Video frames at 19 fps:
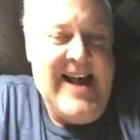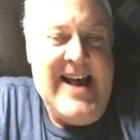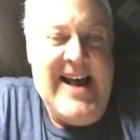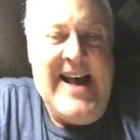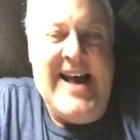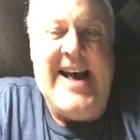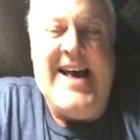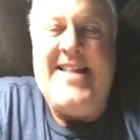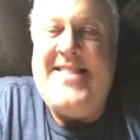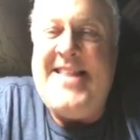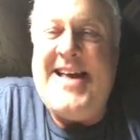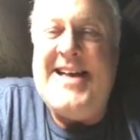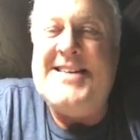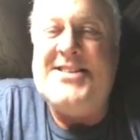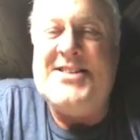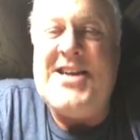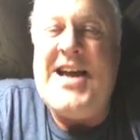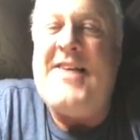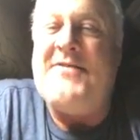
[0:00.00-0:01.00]
And then
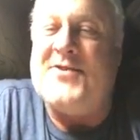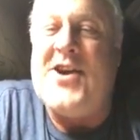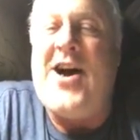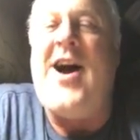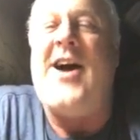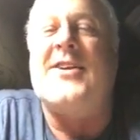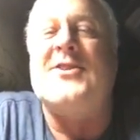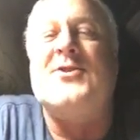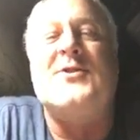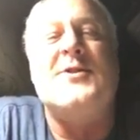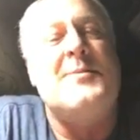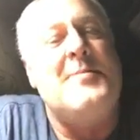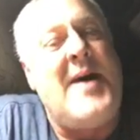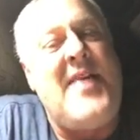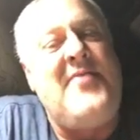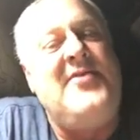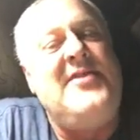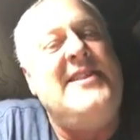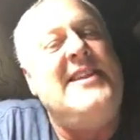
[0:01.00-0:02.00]
Jeff talked to her
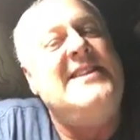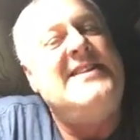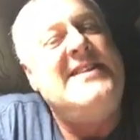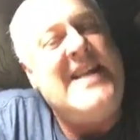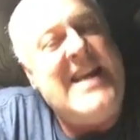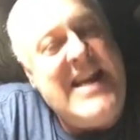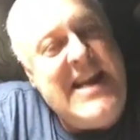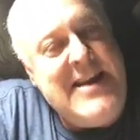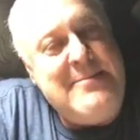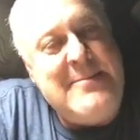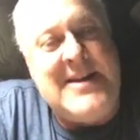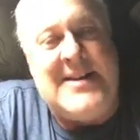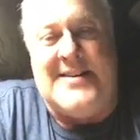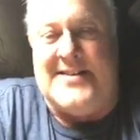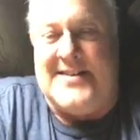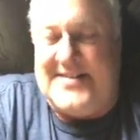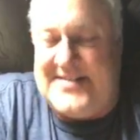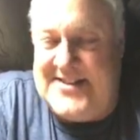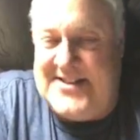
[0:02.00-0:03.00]
about the Demon
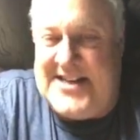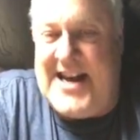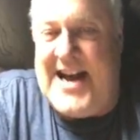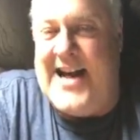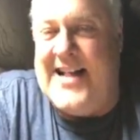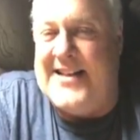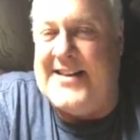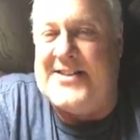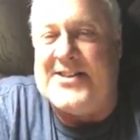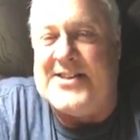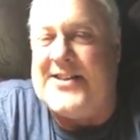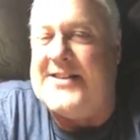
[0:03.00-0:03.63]
Challenger,